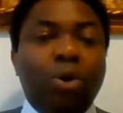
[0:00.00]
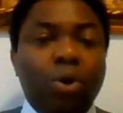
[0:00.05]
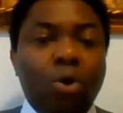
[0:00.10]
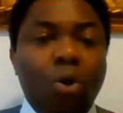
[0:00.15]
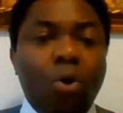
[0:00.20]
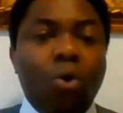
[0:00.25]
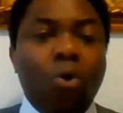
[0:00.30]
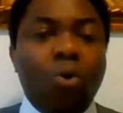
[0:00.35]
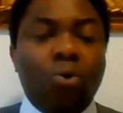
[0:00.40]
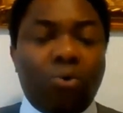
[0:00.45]

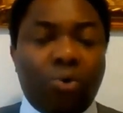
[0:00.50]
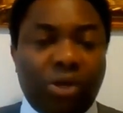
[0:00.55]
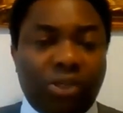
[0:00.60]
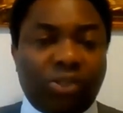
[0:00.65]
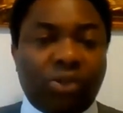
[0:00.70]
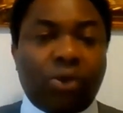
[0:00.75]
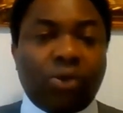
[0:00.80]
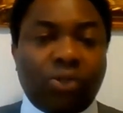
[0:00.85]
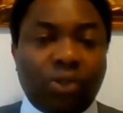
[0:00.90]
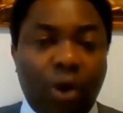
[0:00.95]
no
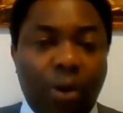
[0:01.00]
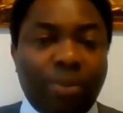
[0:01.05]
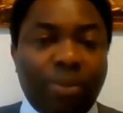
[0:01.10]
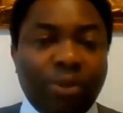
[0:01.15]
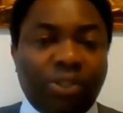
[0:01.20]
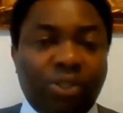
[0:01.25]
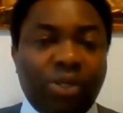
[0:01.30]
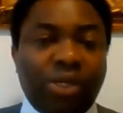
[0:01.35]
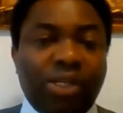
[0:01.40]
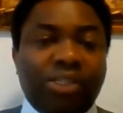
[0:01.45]
resource
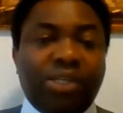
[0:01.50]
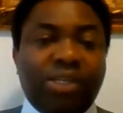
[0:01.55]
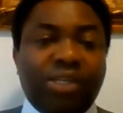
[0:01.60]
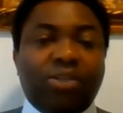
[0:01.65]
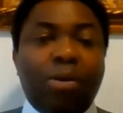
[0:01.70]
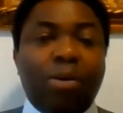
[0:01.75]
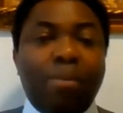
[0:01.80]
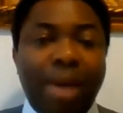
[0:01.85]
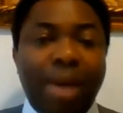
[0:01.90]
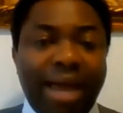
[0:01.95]

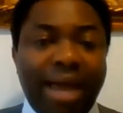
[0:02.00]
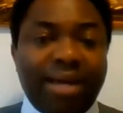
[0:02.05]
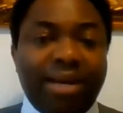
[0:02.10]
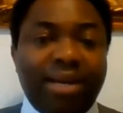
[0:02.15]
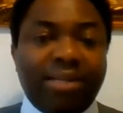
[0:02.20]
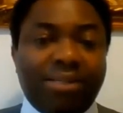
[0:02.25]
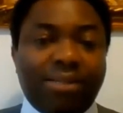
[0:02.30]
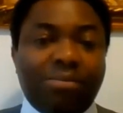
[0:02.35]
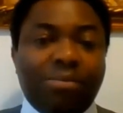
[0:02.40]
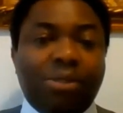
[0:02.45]
opportunities or
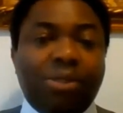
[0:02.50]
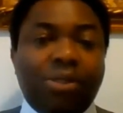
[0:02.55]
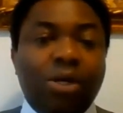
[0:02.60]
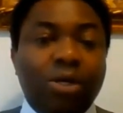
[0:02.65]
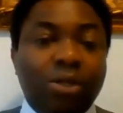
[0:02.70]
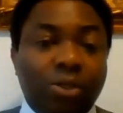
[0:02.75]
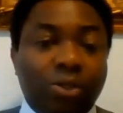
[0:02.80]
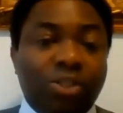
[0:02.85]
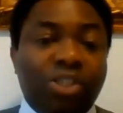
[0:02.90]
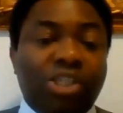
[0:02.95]
mechanisms
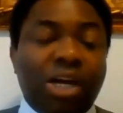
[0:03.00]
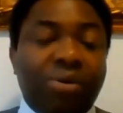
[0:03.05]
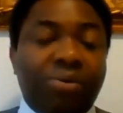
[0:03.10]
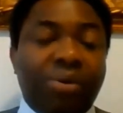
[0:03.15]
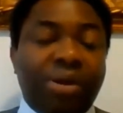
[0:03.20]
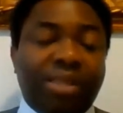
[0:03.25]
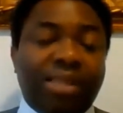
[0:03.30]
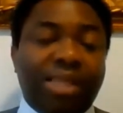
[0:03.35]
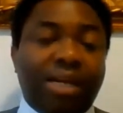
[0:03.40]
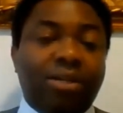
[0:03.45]
to
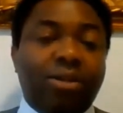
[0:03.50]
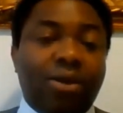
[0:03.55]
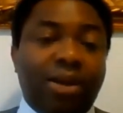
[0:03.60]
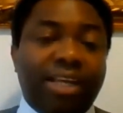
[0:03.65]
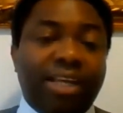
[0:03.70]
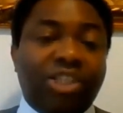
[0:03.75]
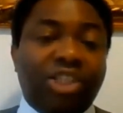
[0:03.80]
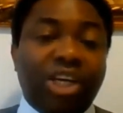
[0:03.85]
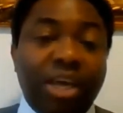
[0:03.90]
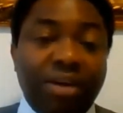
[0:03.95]
generate that
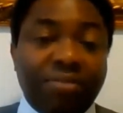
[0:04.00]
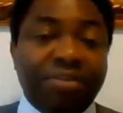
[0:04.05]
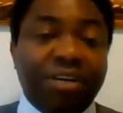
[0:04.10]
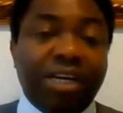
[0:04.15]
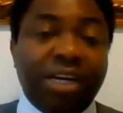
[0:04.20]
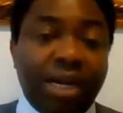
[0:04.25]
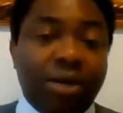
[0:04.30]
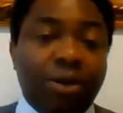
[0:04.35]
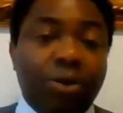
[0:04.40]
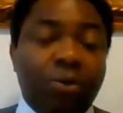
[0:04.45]
knowledge, even
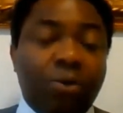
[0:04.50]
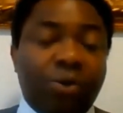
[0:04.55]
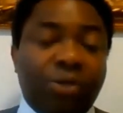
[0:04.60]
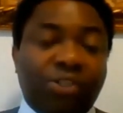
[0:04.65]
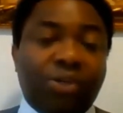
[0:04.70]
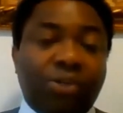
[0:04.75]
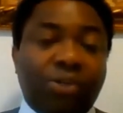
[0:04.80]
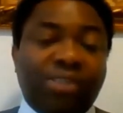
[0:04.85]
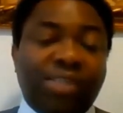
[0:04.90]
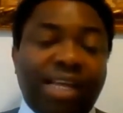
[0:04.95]
in a low
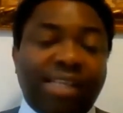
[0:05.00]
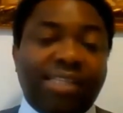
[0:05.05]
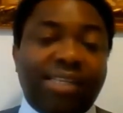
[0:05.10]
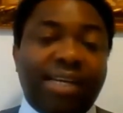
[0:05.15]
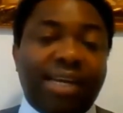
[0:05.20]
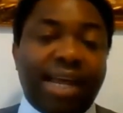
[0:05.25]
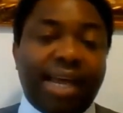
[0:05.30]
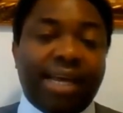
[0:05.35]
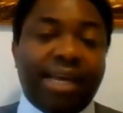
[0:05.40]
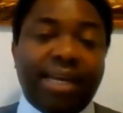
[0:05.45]
resource
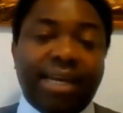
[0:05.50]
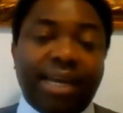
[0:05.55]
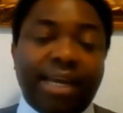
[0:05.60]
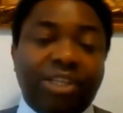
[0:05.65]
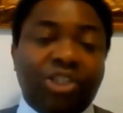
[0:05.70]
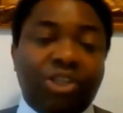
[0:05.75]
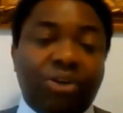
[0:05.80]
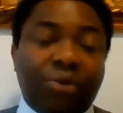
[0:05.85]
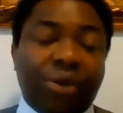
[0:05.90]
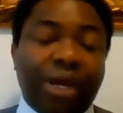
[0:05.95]
setting like in
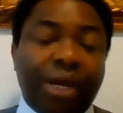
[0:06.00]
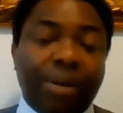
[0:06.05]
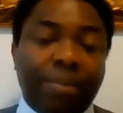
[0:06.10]
Nigeria.